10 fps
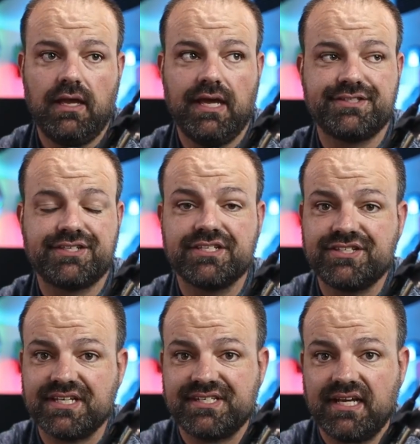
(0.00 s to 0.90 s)
It's
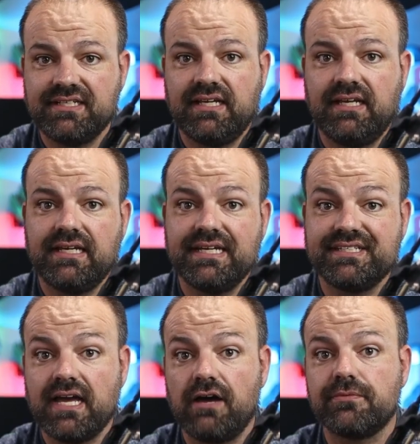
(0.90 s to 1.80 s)
$619. It's
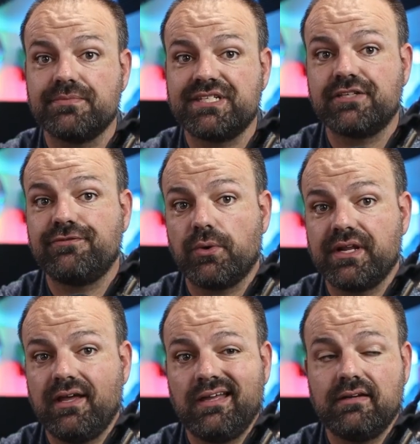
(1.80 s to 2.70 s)
down from
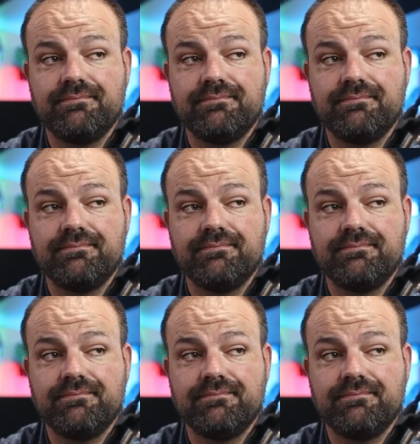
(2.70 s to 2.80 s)
$649.